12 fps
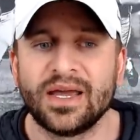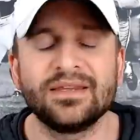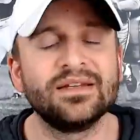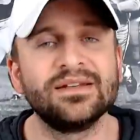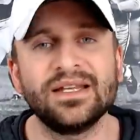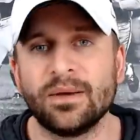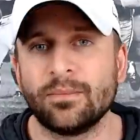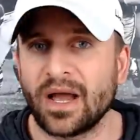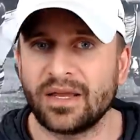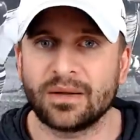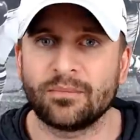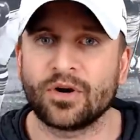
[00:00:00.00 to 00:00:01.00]
And then Liam
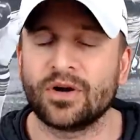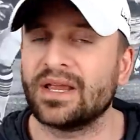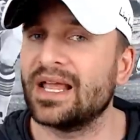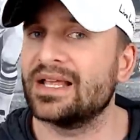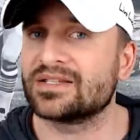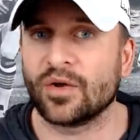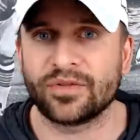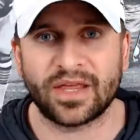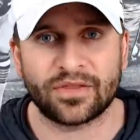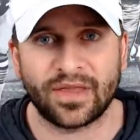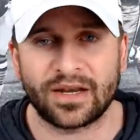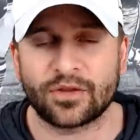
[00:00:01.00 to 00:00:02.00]
Eichenberg hits all the
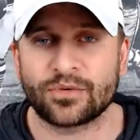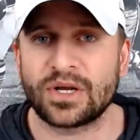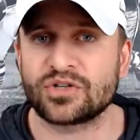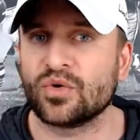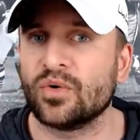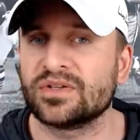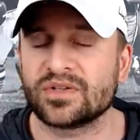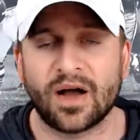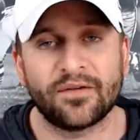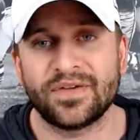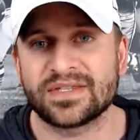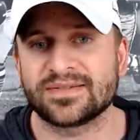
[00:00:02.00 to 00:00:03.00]
athletic thresholds,
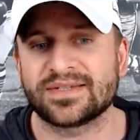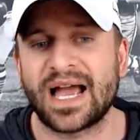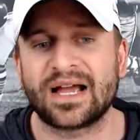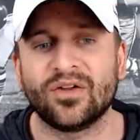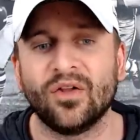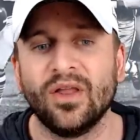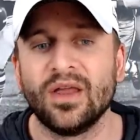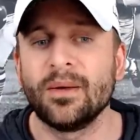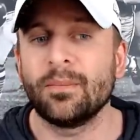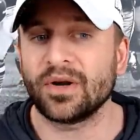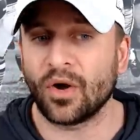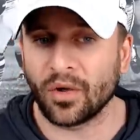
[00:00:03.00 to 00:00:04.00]
offensive tackle,
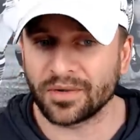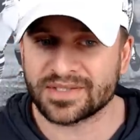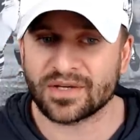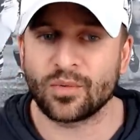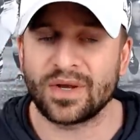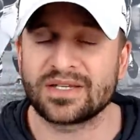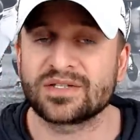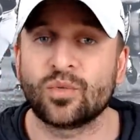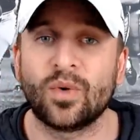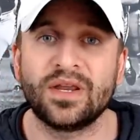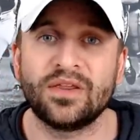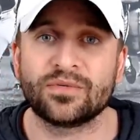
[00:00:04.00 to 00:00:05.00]
but also is
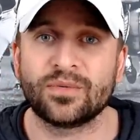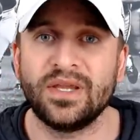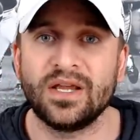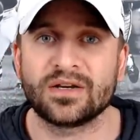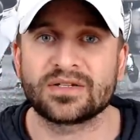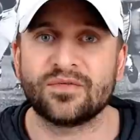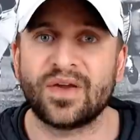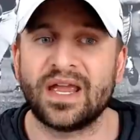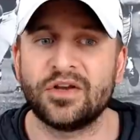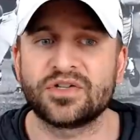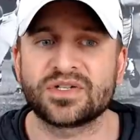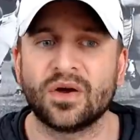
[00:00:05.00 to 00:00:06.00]
23 years of
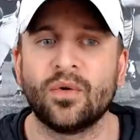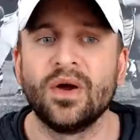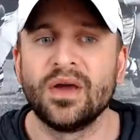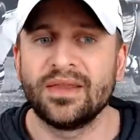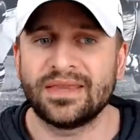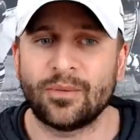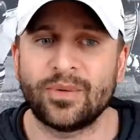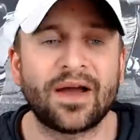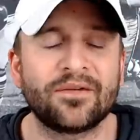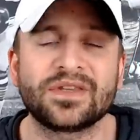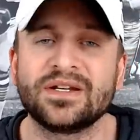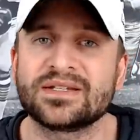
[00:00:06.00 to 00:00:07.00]
age. So they would
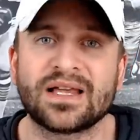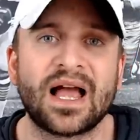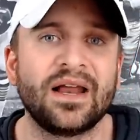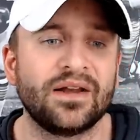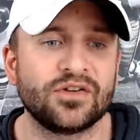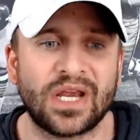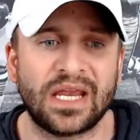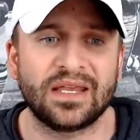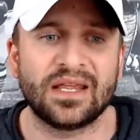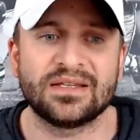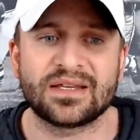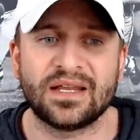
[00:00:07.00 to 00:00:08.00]
have to decide on
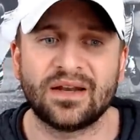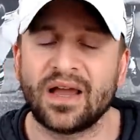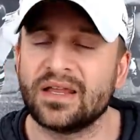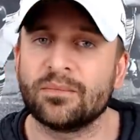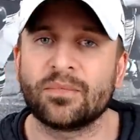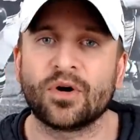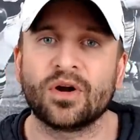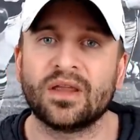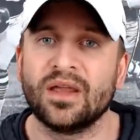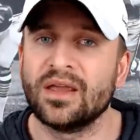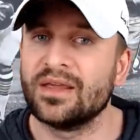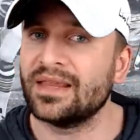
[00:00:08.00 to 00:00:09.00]
Jenkins and Eichenberg.
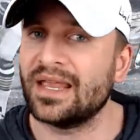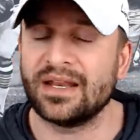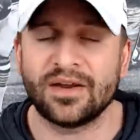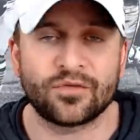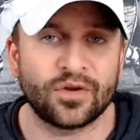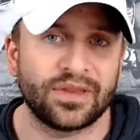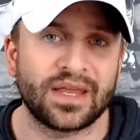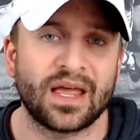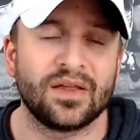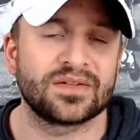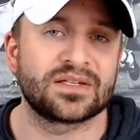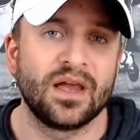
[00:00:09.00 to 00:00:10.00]
They hit everything
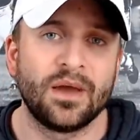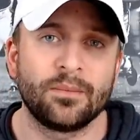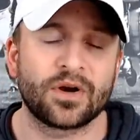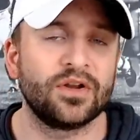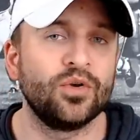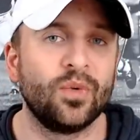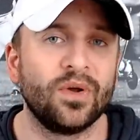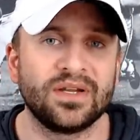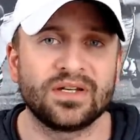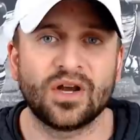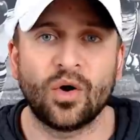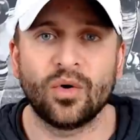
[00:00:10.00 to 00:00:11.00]
else, but are you willing
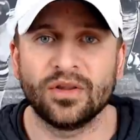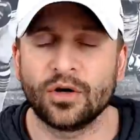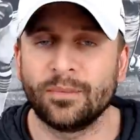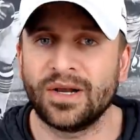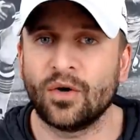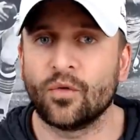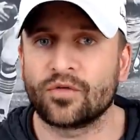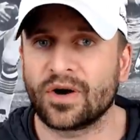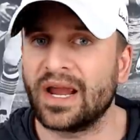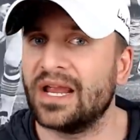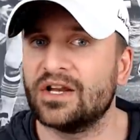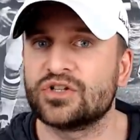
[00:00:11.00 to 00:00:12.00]
to go a little bit
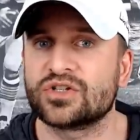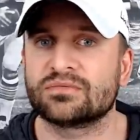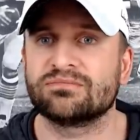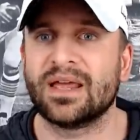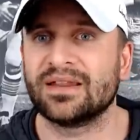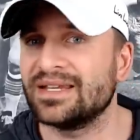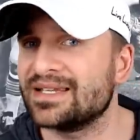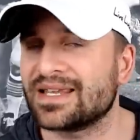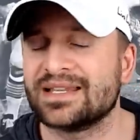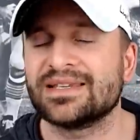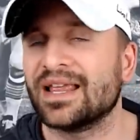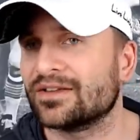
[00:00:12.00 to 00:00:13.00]
overaged? At least
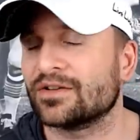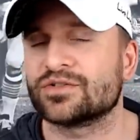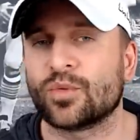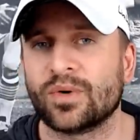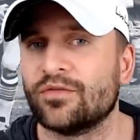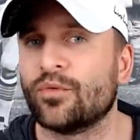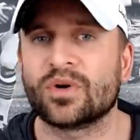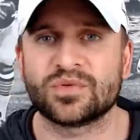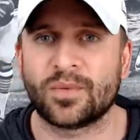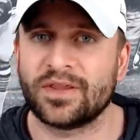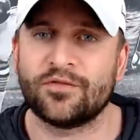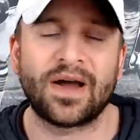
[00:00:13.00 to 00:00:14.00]
it's not like they're 24,
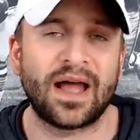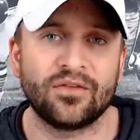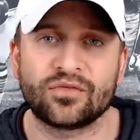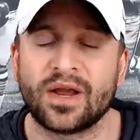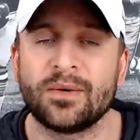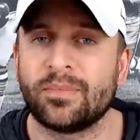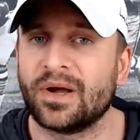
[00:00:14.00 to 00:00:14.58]
25, right?